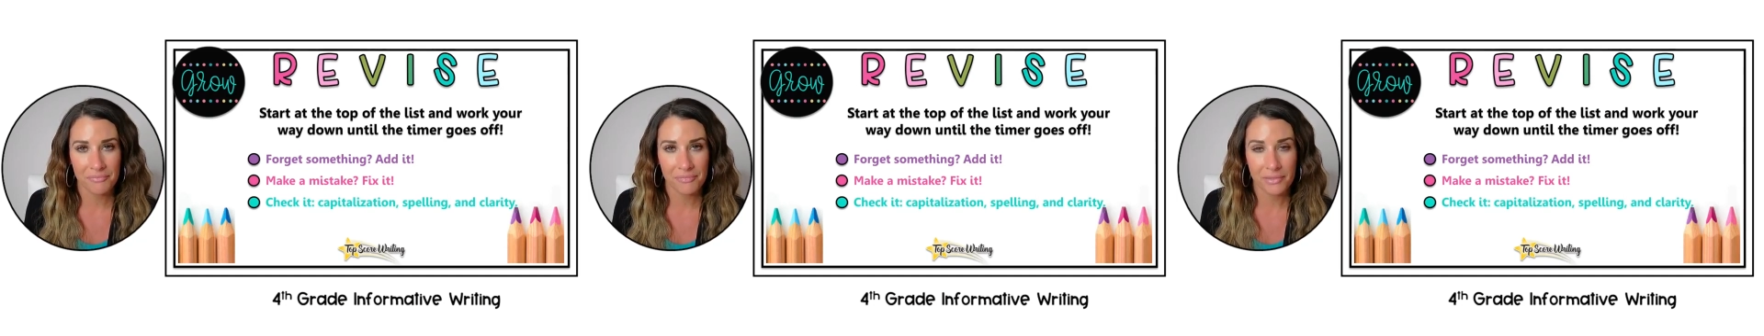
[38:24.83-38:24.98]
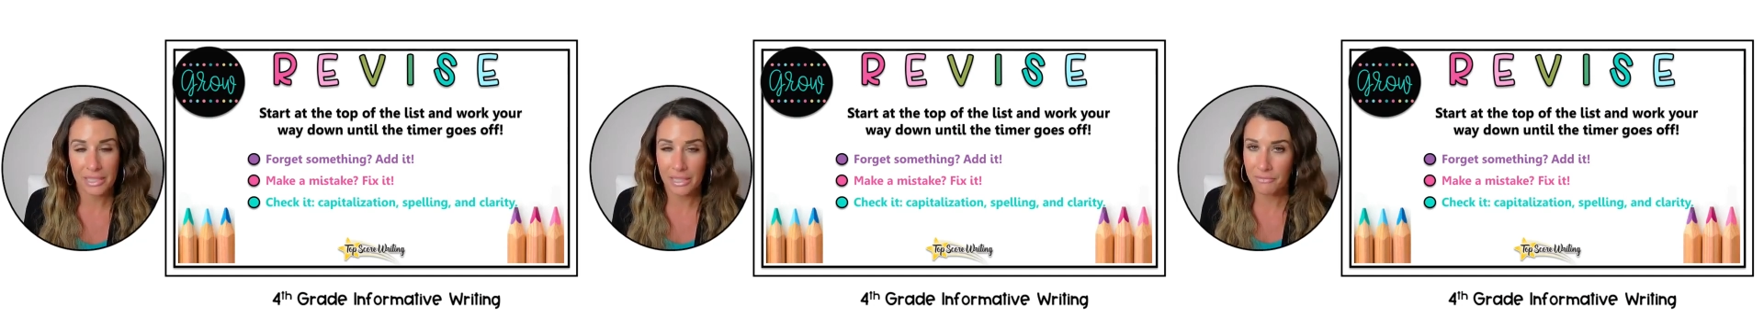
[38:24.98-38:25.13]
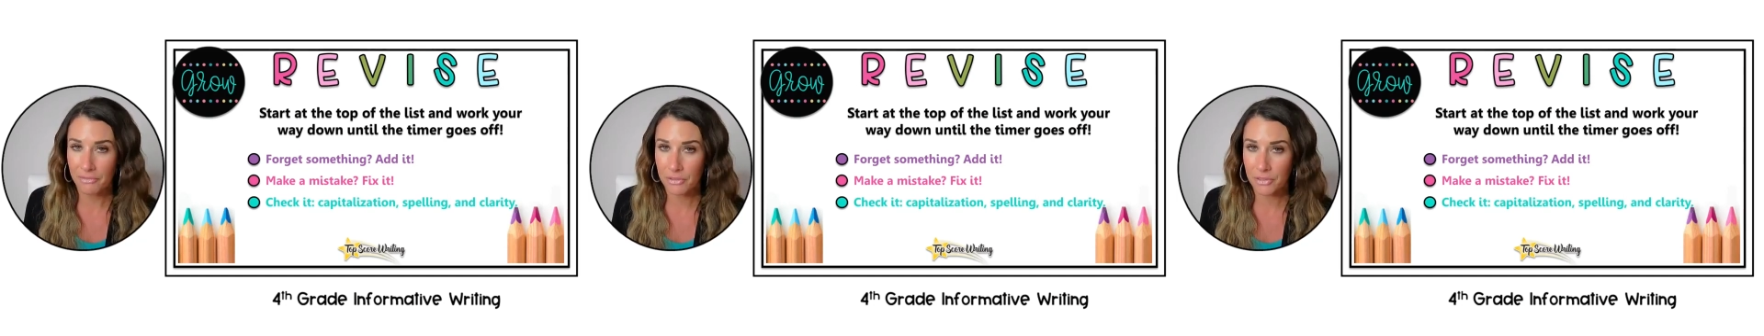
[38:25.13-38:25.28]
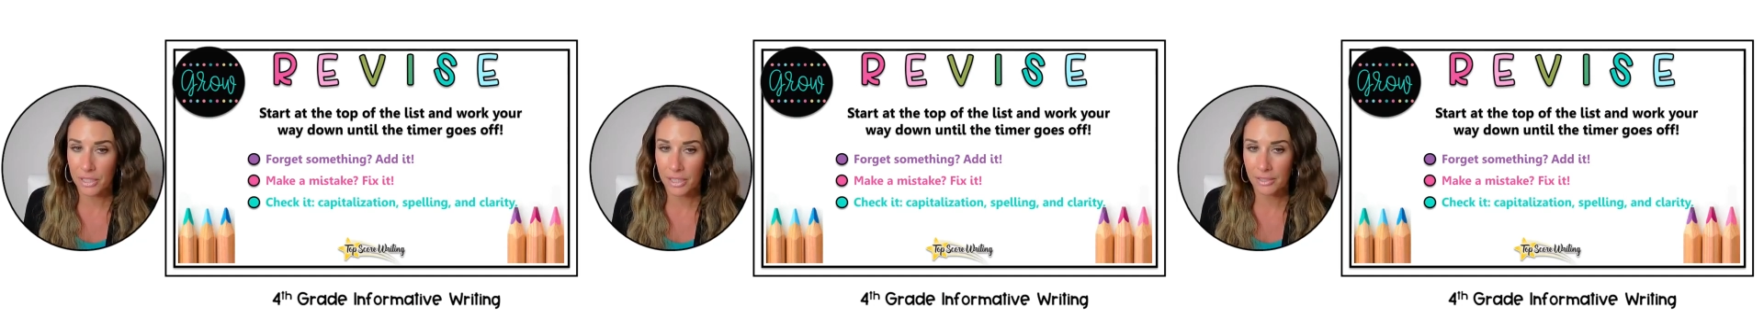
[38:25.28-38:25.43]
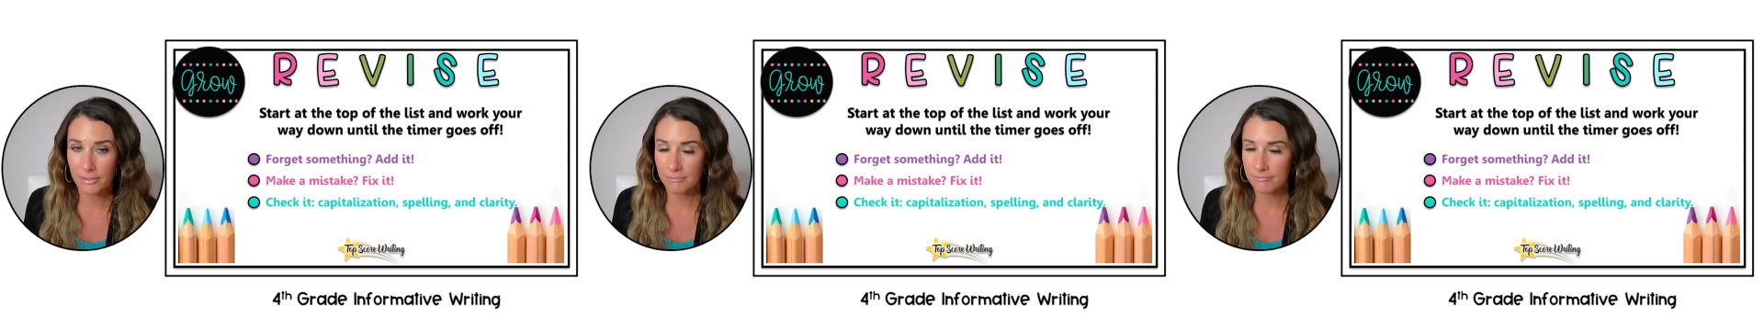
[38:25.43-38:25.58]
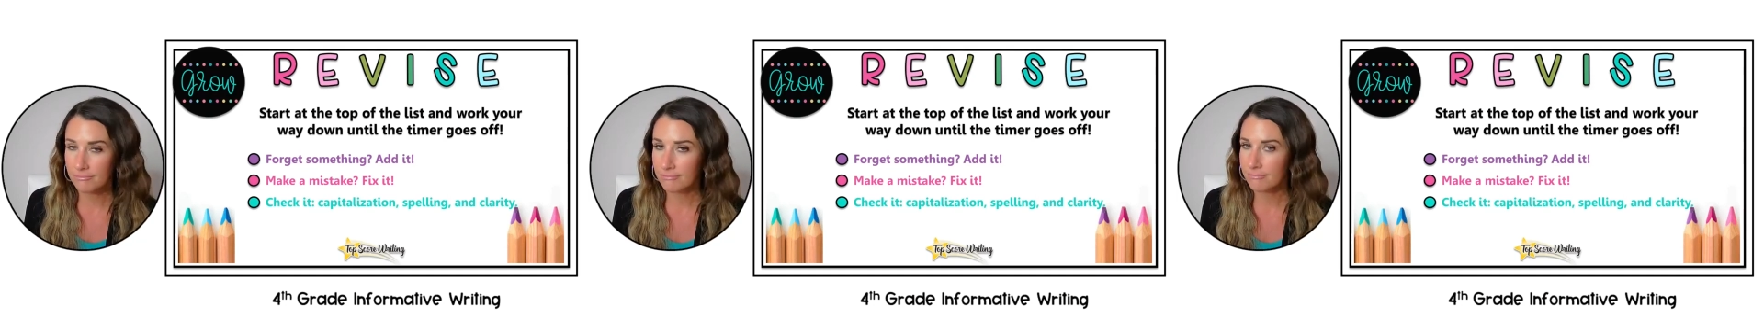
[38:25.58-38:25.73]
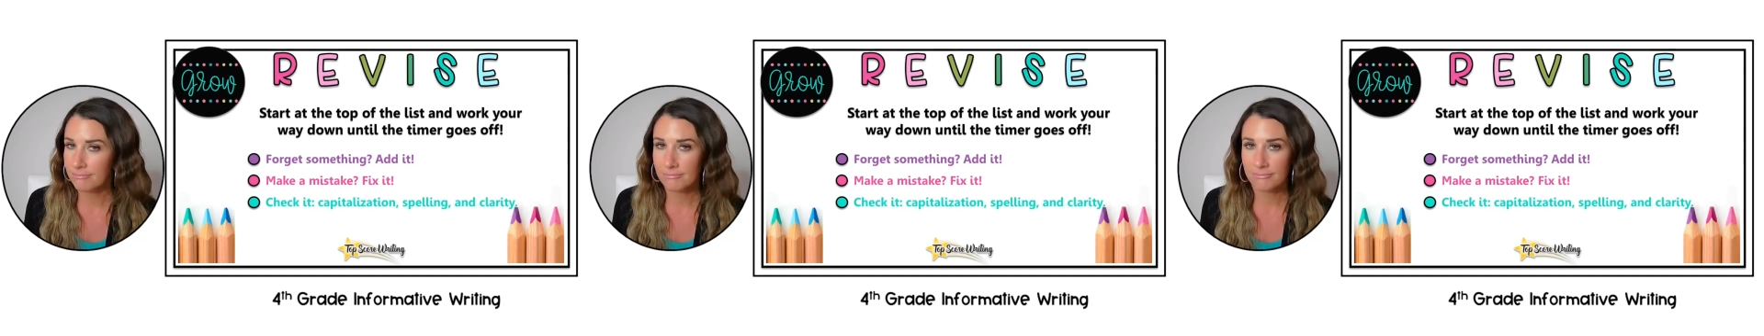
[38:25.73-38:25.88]
And if you did,
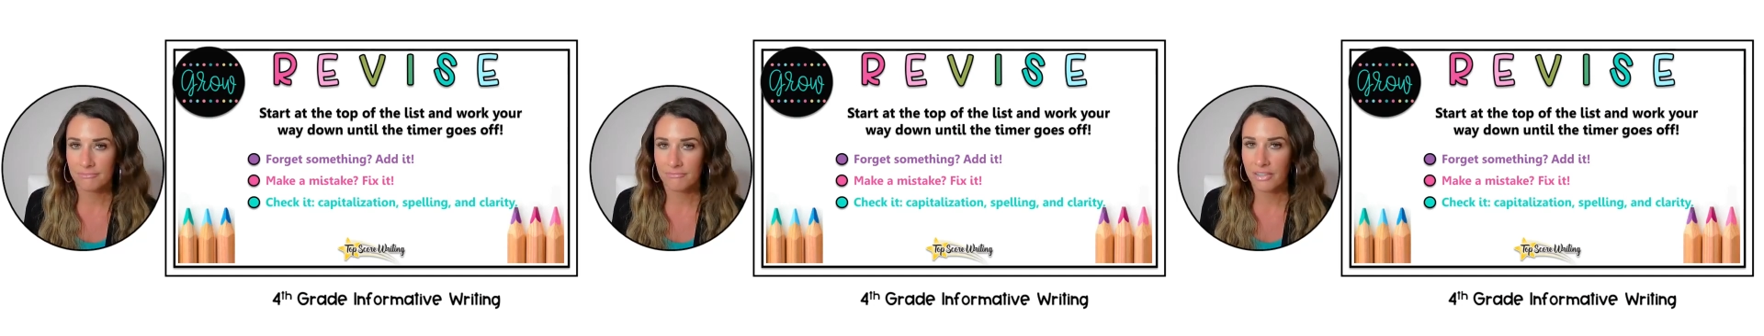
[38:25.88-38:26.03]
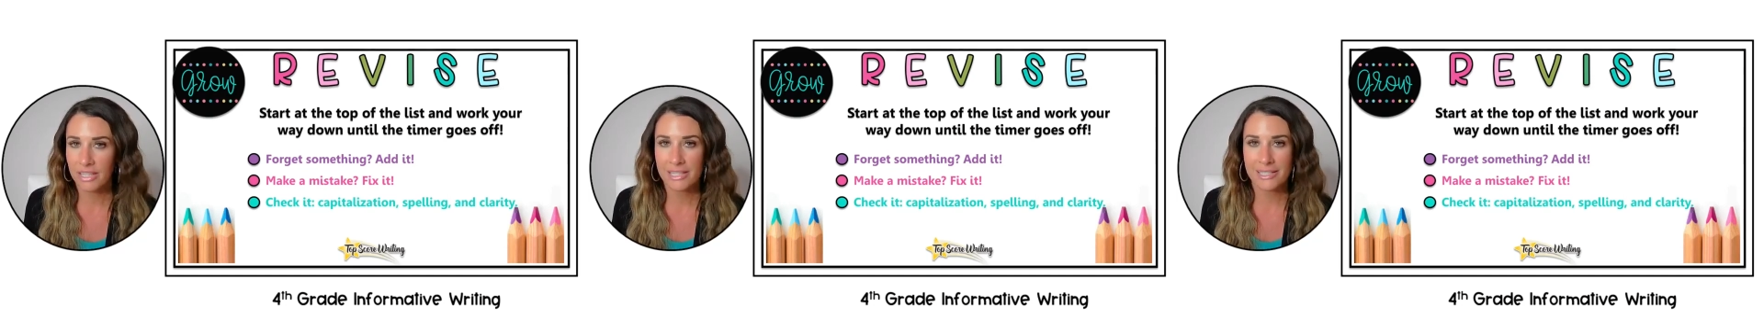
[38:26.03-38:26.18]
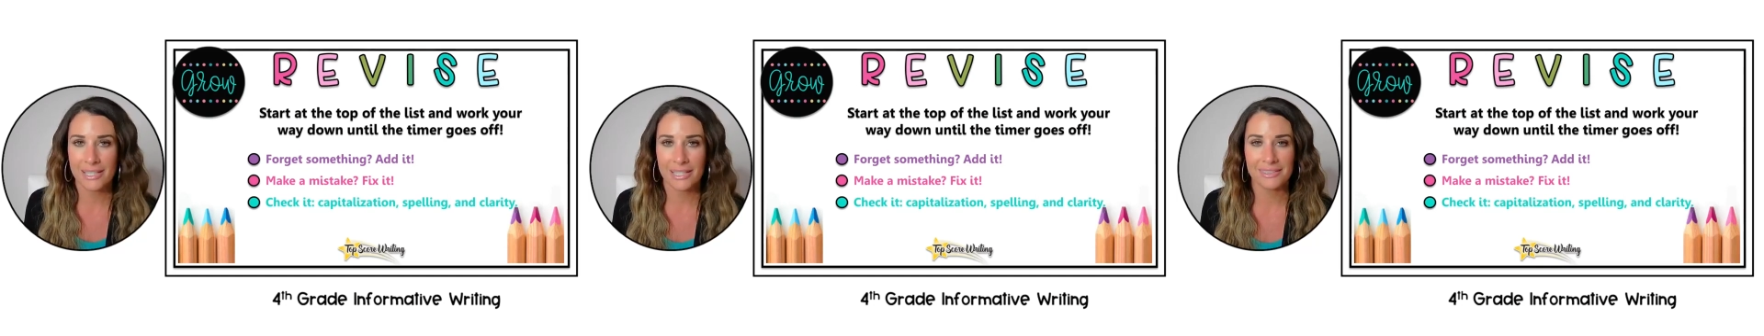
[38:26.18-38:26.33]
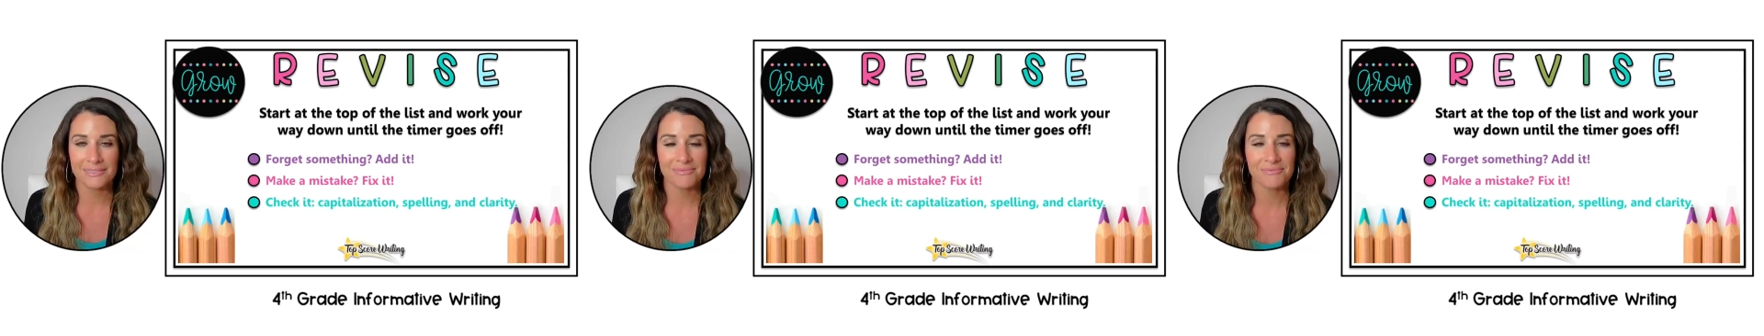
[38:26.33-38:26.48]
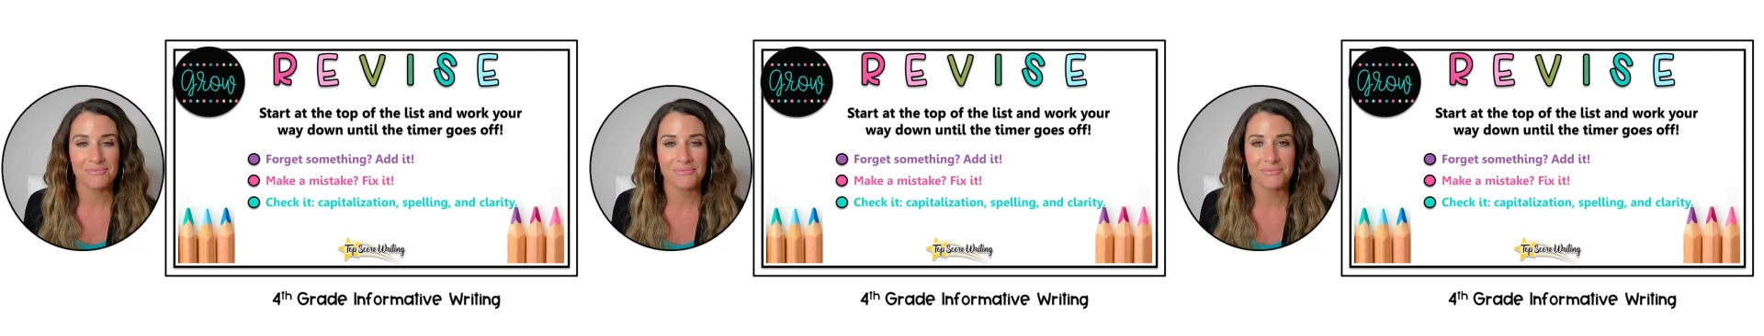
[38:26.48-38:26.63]
fix it.